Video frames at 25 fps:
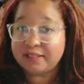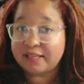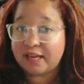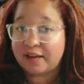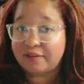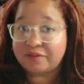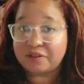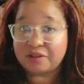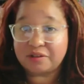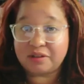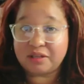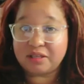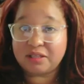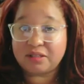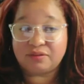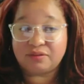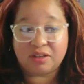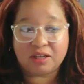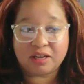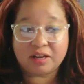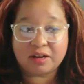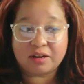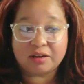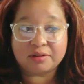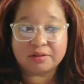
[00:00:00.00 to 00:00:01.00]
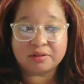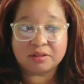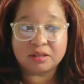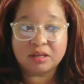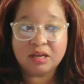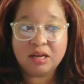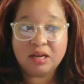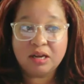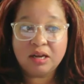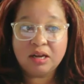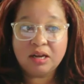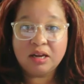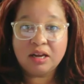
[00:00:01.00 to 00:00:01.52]
after these videos,
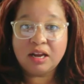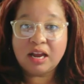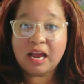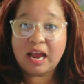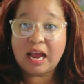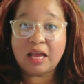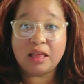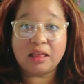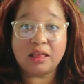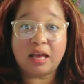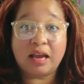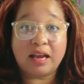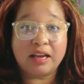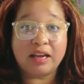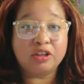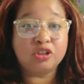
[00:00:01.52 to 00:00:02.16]
and like,